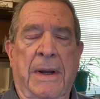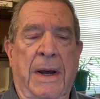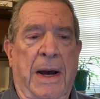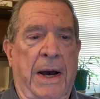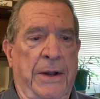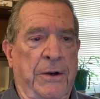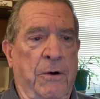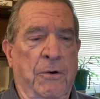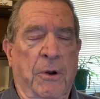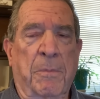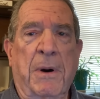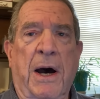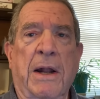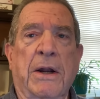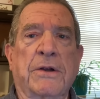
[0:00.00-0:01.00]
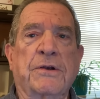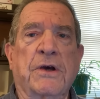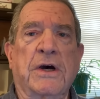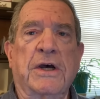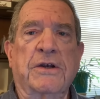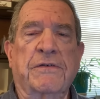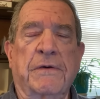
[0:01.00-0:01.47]
I don't
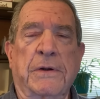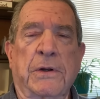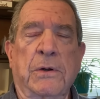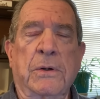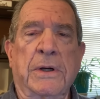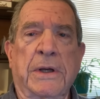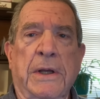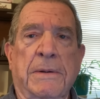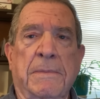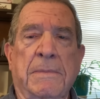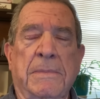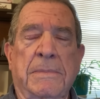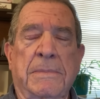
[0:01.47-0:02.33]
apologize for doing it,